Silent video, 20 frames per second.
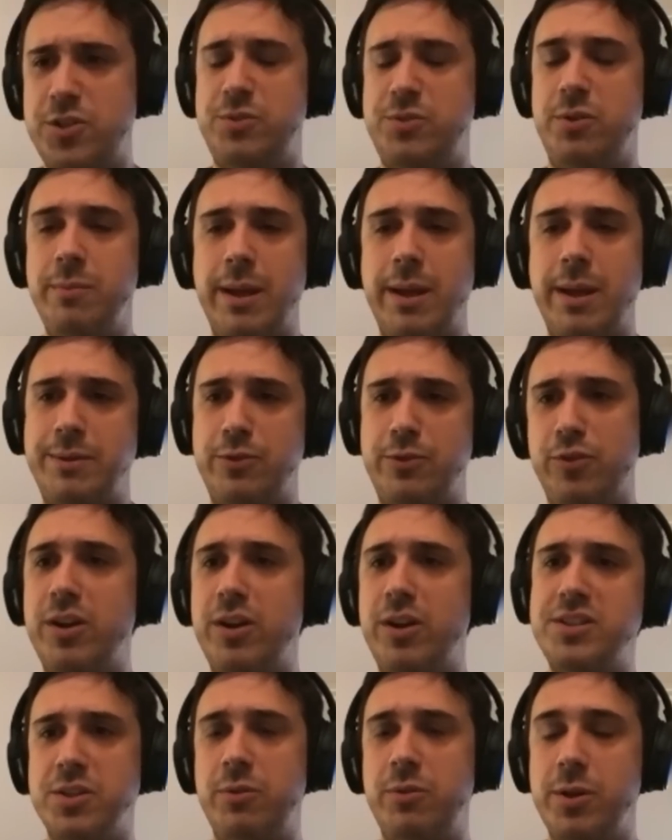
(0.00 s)
roadmap, therefore
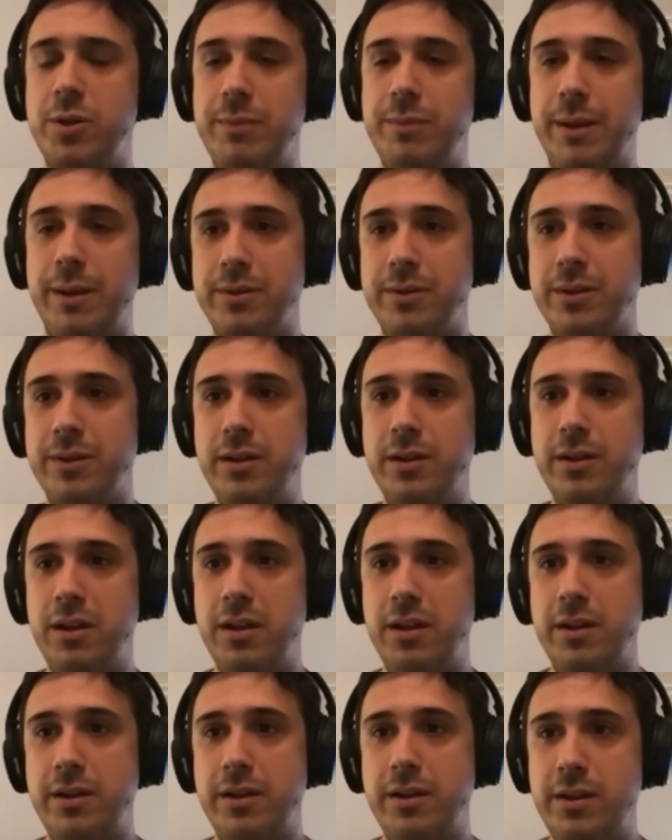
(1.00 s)
it's the roadmap.
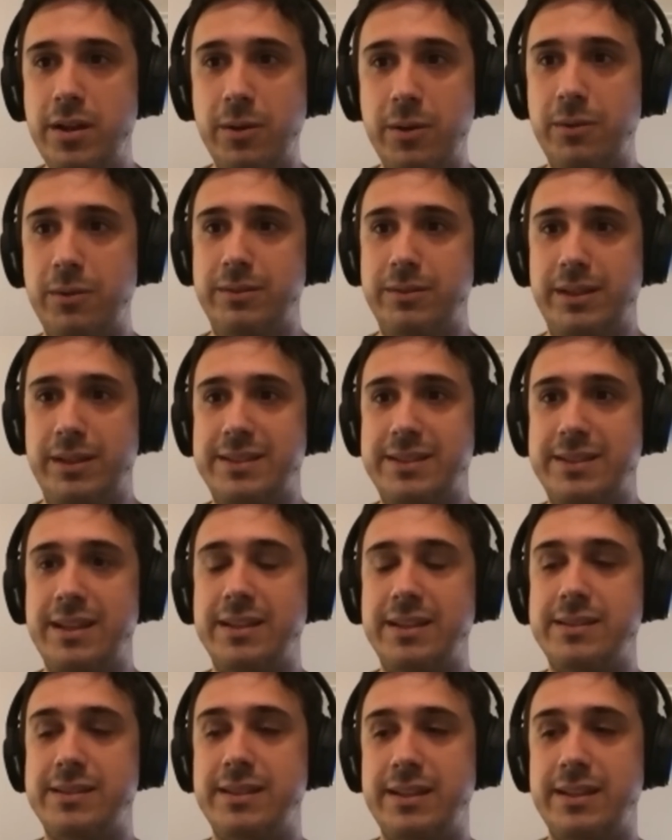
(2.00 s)
No, that's
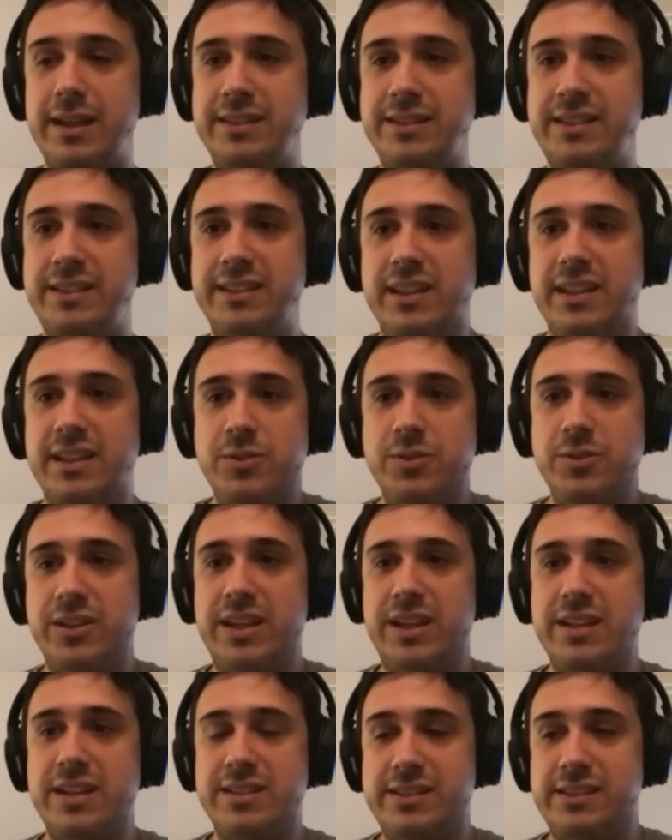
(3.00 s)
I think that goes
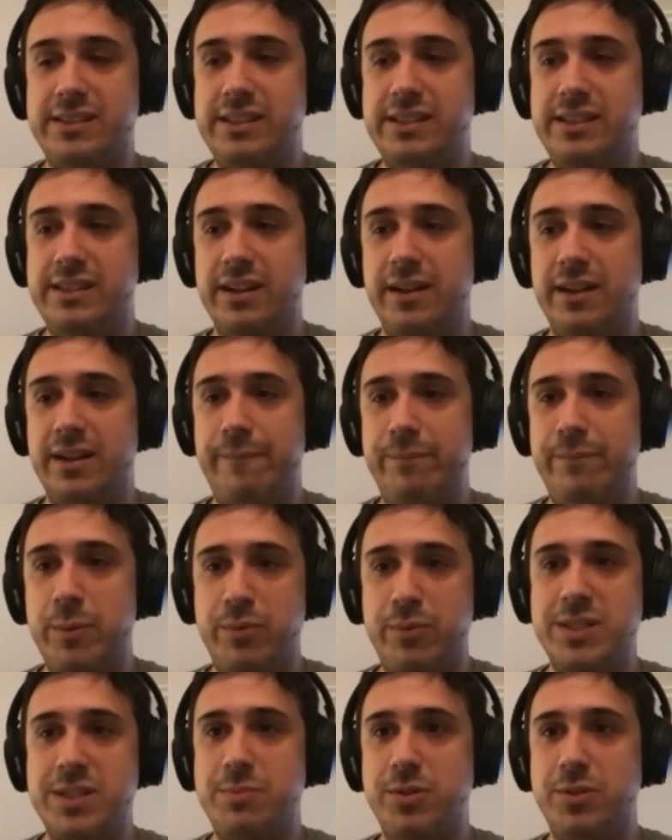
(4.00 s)
against the
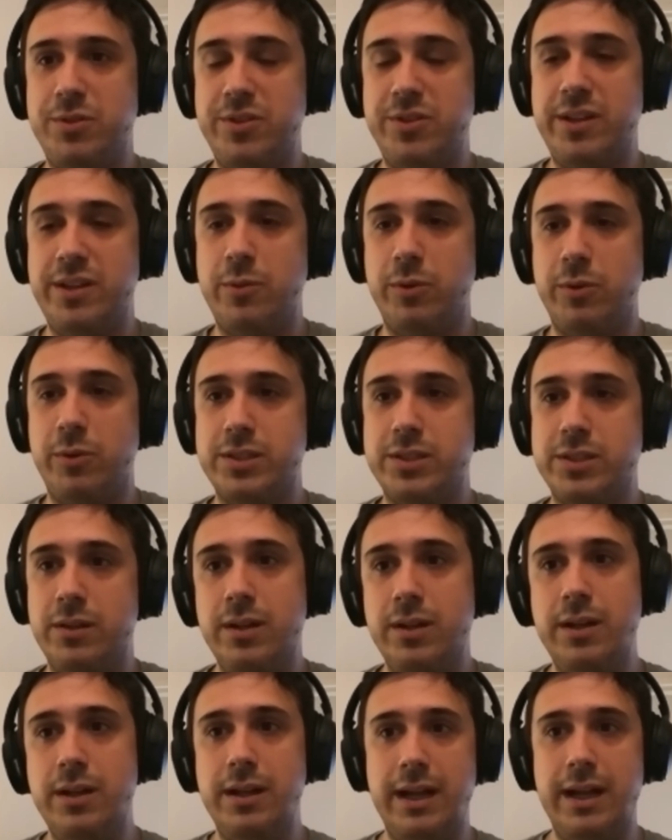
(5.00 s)
principles of the network. So
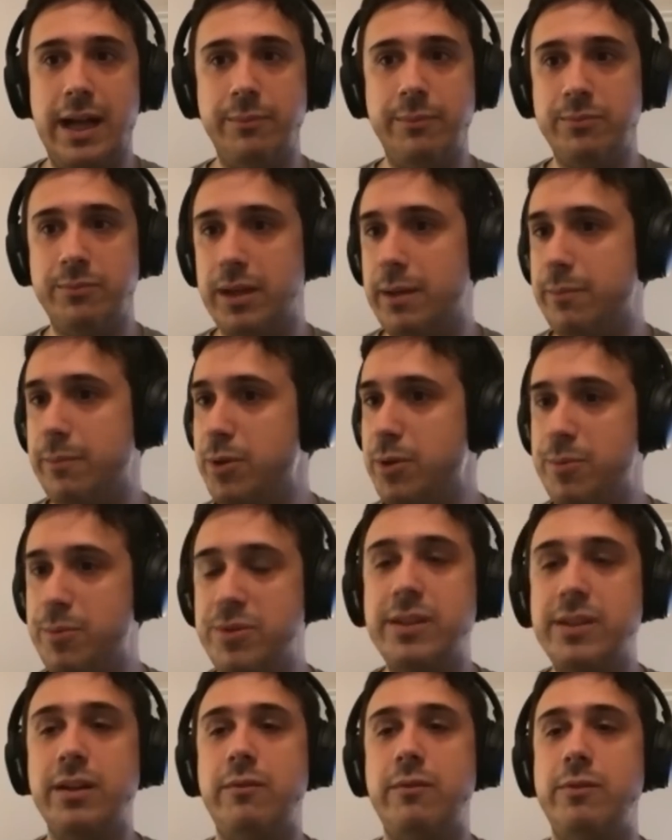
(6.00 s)
I'm
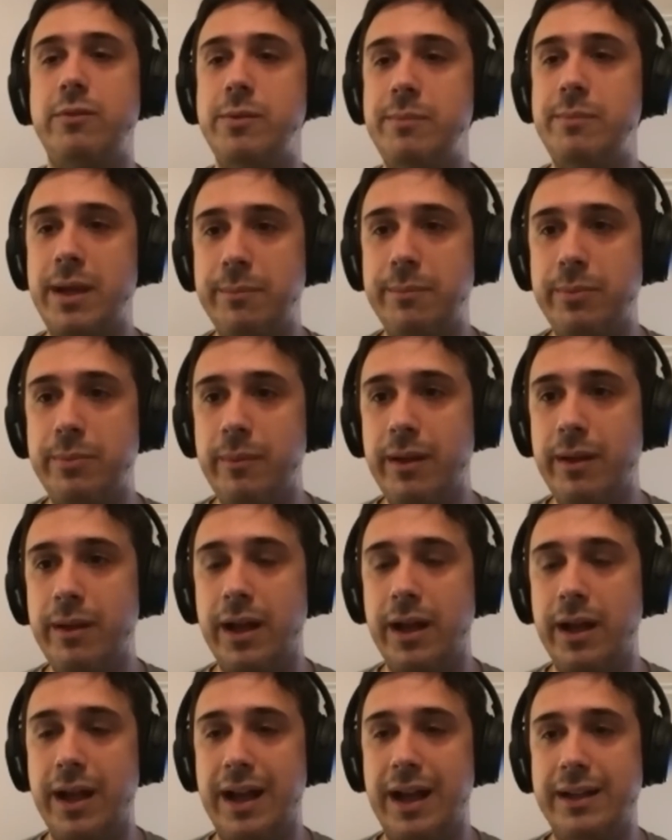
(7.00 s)
proposing a roadmap.
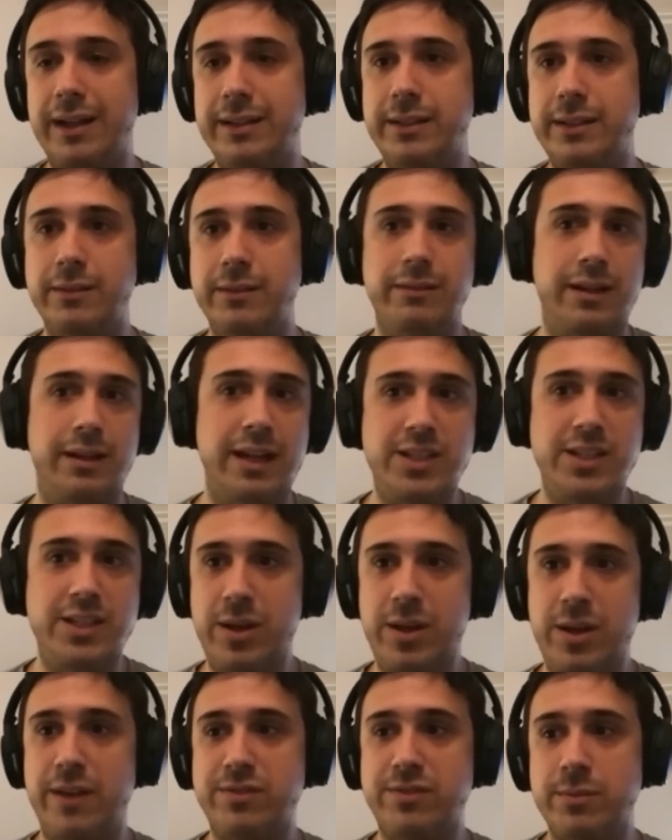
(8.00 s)
I do
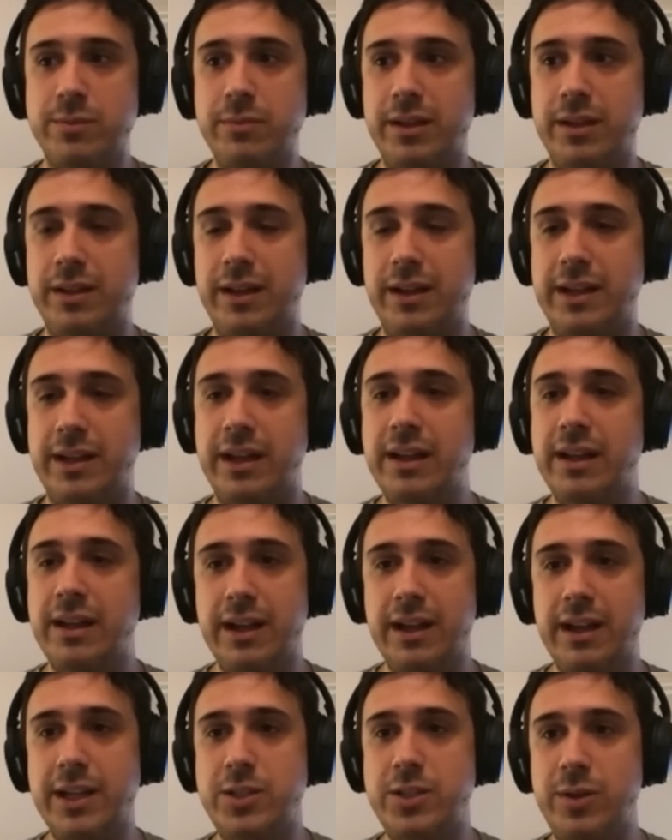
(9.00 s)
have some I
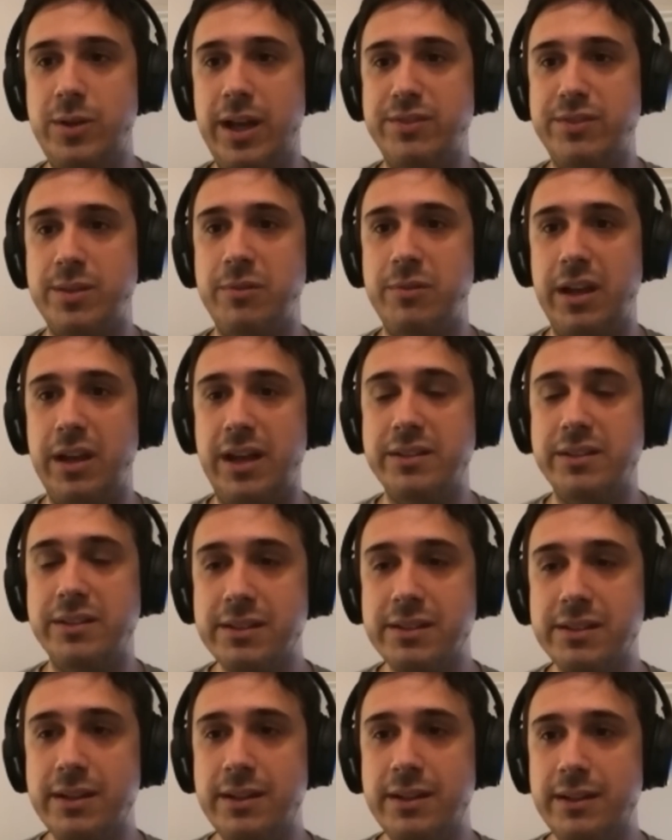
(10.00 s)
do have some
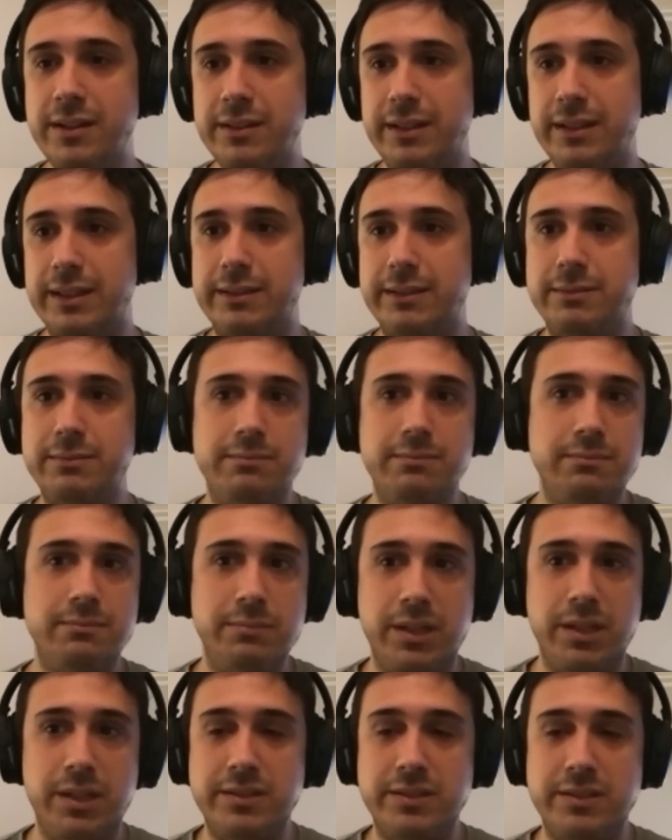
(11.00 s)
clouds, like,
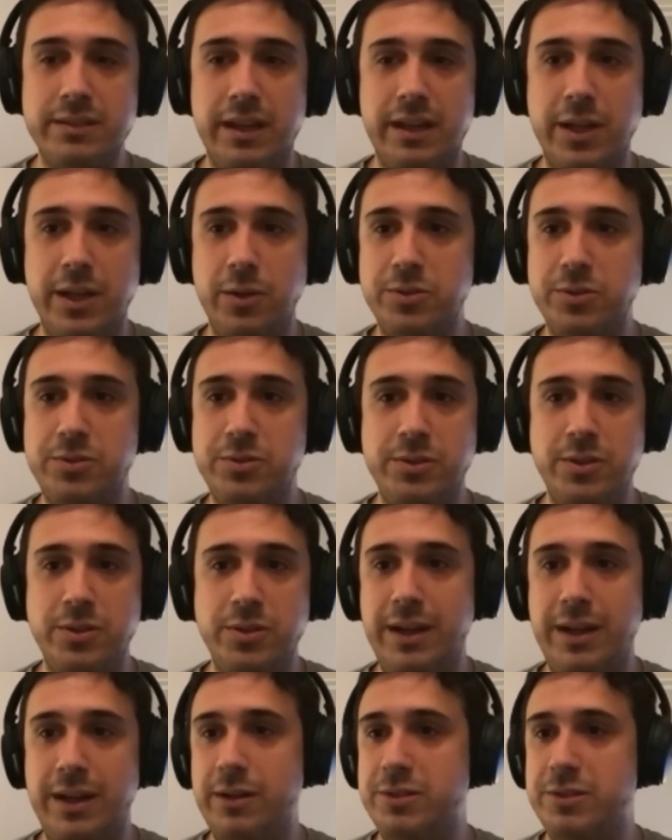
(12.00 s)
but I
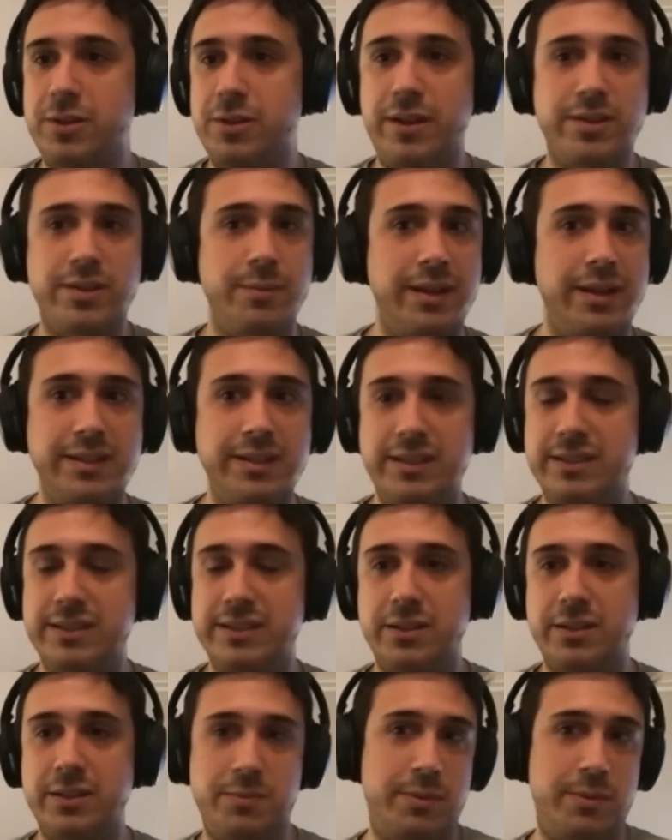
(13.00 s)
also have some ideas
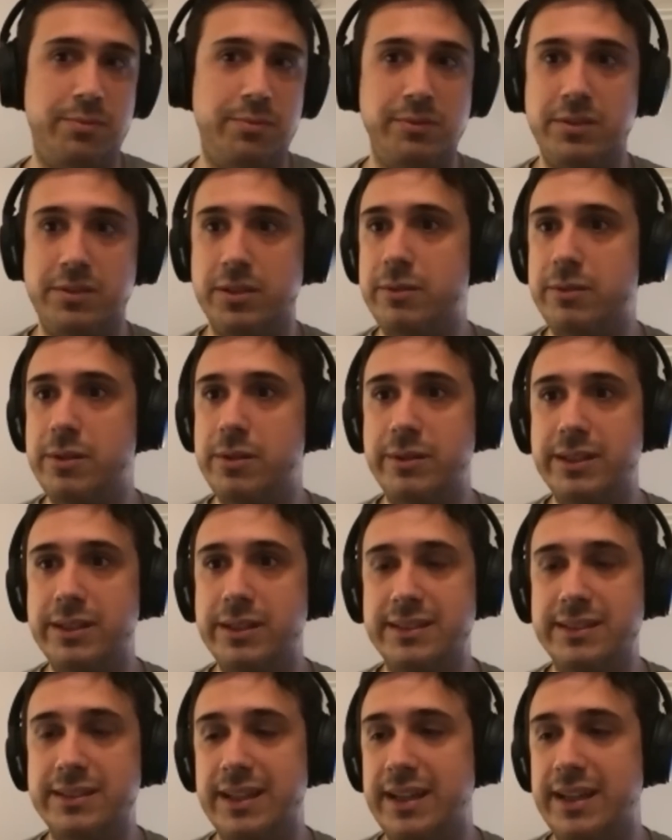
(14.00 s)
that other people disagree
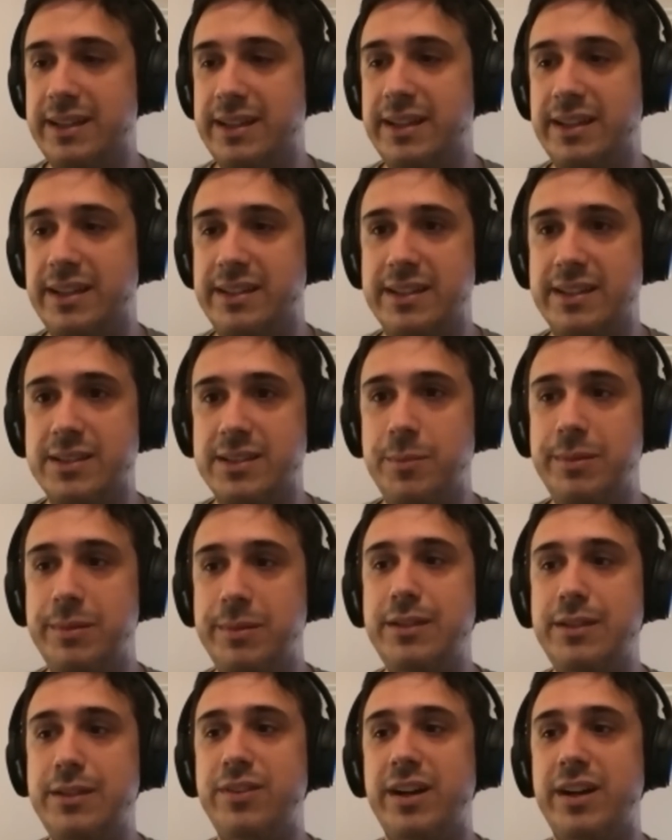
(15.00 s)
with, and that's
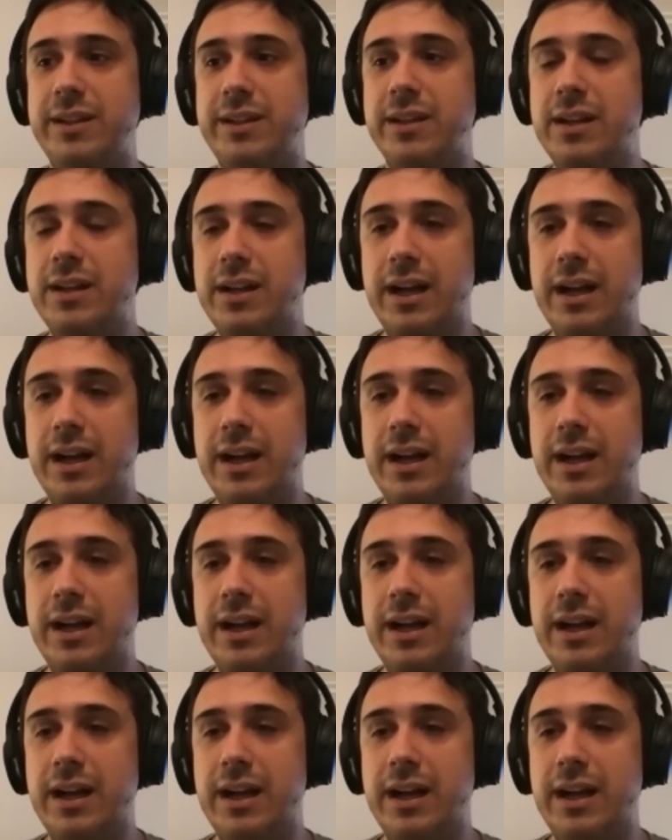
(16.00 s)
completely fine.